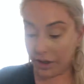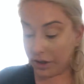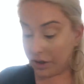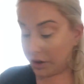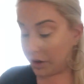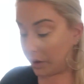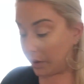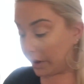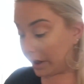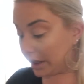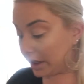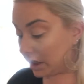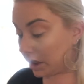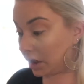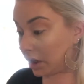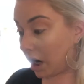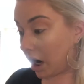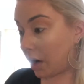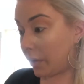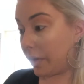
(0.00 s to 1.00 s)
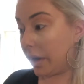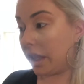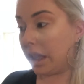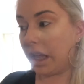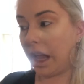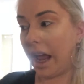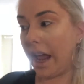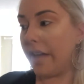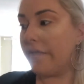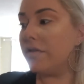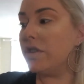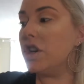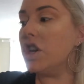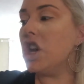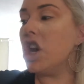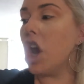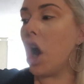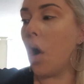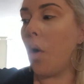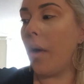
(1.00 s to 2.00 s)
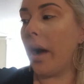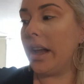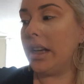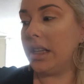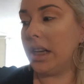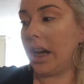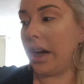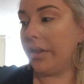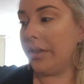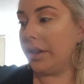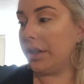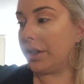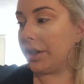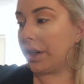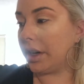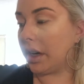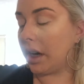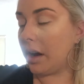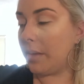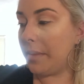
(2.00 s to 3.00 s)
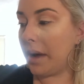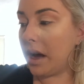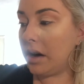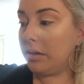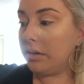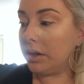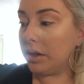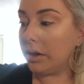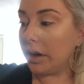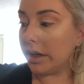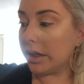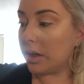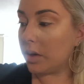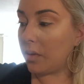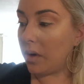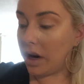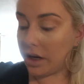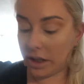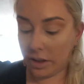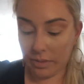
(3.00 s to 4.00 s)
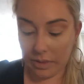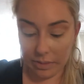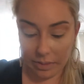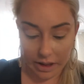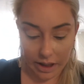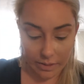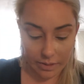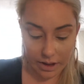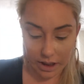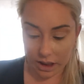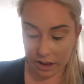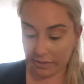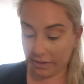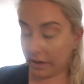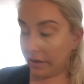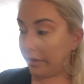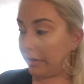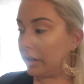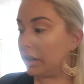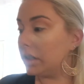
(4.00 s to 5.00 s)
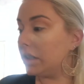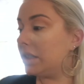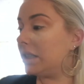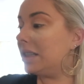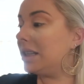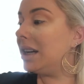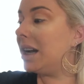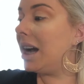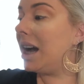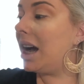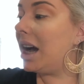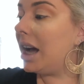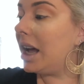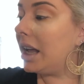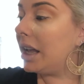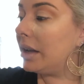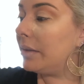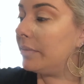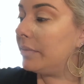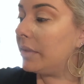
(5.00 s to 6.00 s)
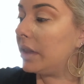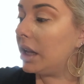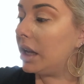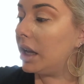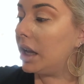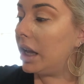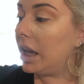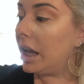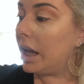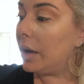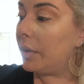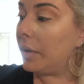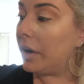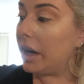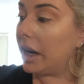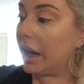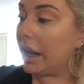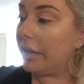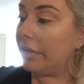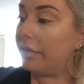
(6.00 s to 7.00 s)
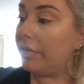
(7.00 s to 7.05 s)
So let's start with, I have no idea how these are going to come out. You guys are watching me play with these for the first time. I want a